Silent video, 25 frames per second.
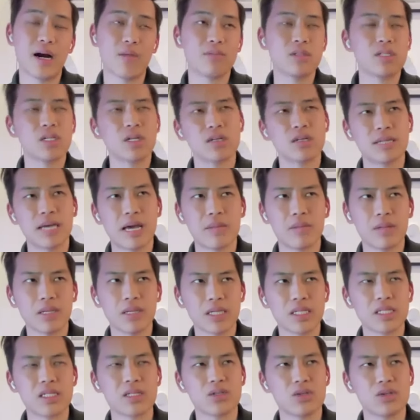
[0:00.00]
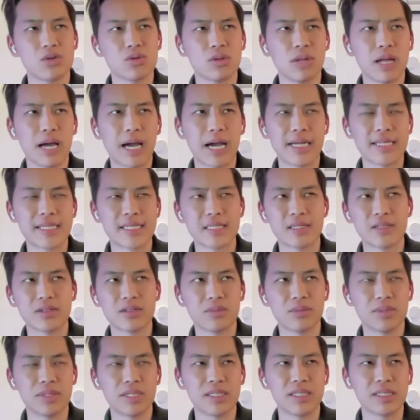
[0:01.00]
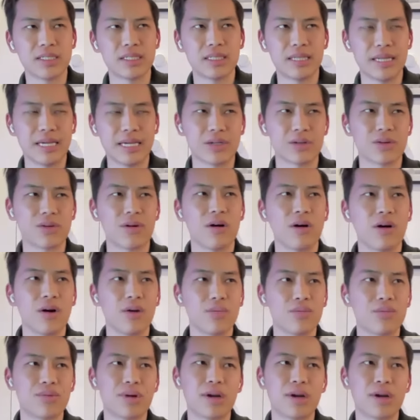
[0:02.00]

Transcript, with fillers: We started dabbling into Google Ads a little bit later on,